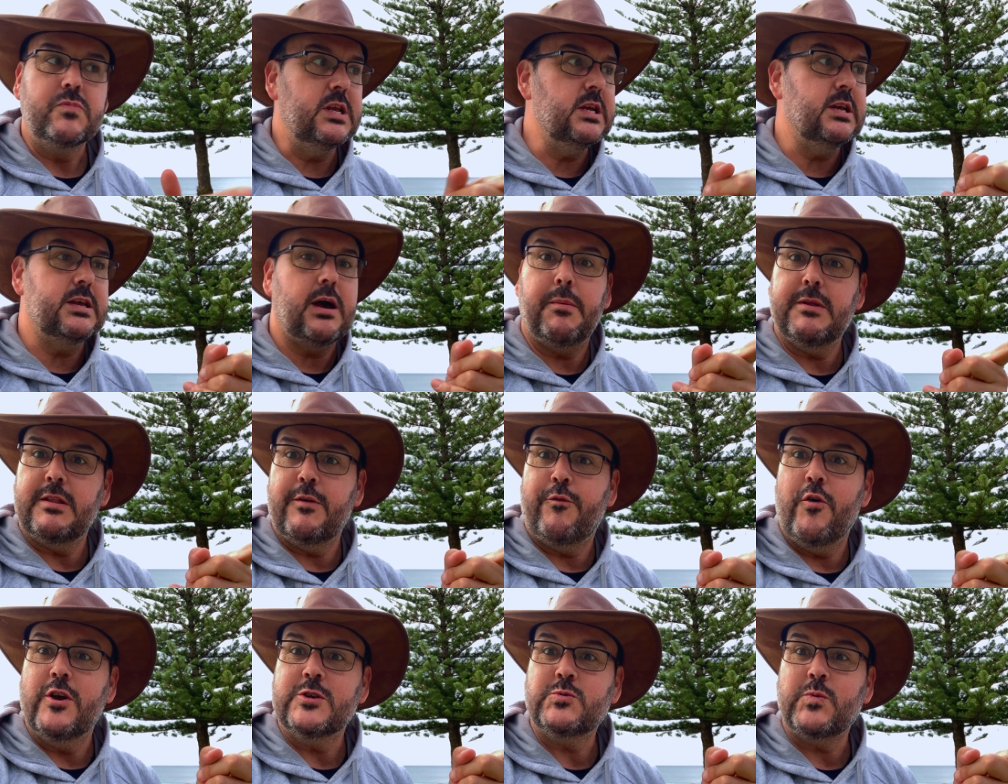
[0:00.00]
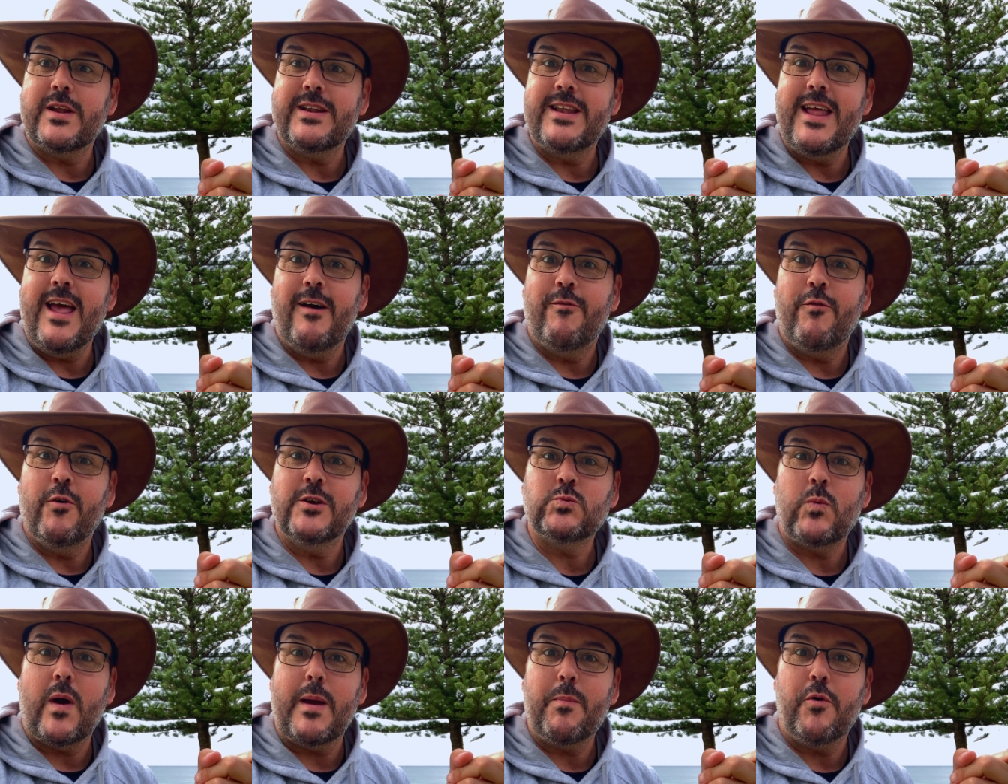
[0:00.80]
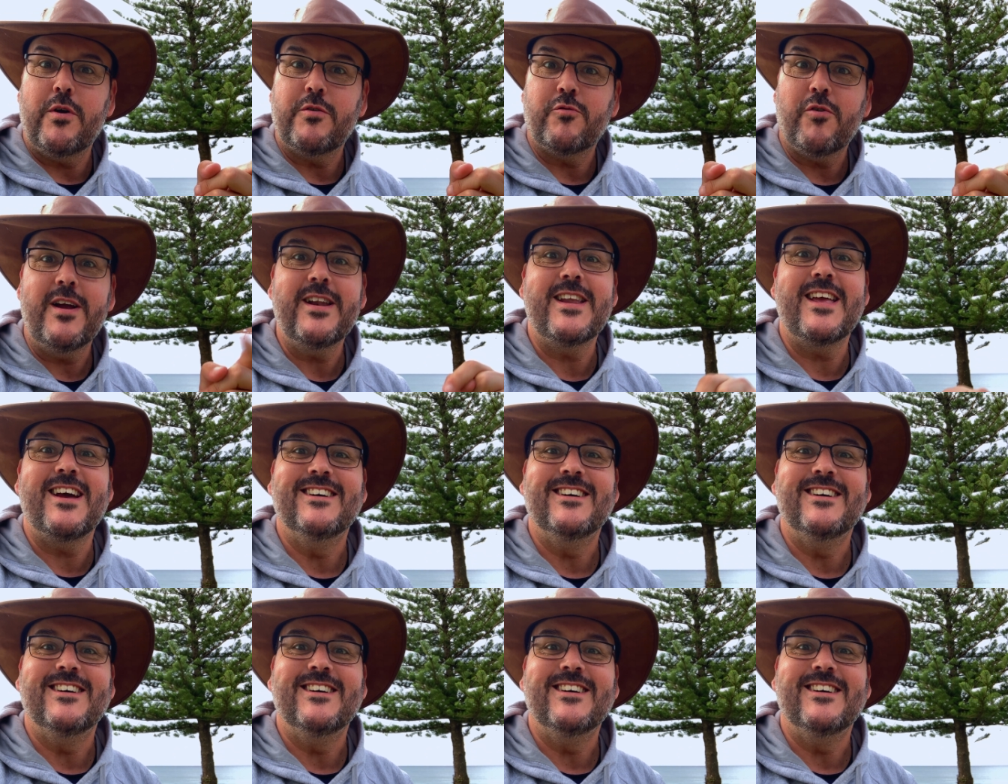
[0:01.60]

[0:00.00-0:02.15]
I'm at the first one now, first waypoint right now.